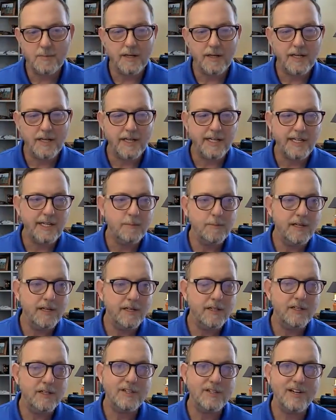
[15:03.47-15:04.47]
That's my
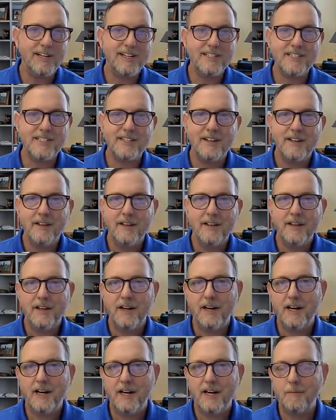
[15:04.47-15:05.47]
email address.
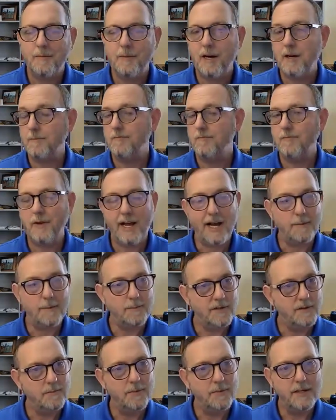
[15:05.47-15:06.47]
I'm
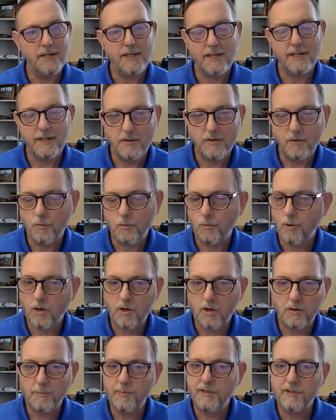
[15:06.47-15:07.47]
happen to be in the
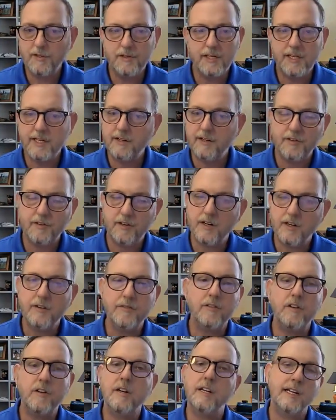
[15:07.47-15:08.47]
Wall building if you're
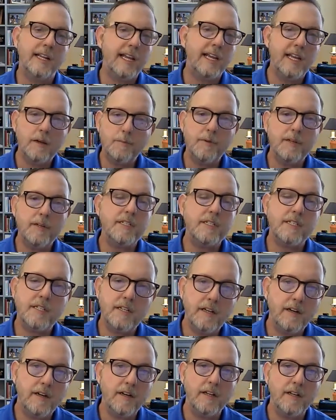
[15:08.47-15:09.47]
ever on
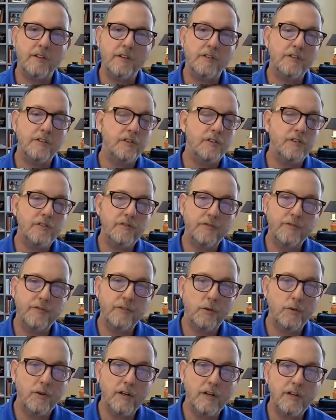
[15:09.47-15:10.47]
campus on the third
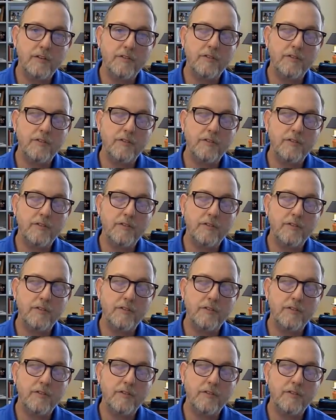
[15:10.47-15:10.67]
floor,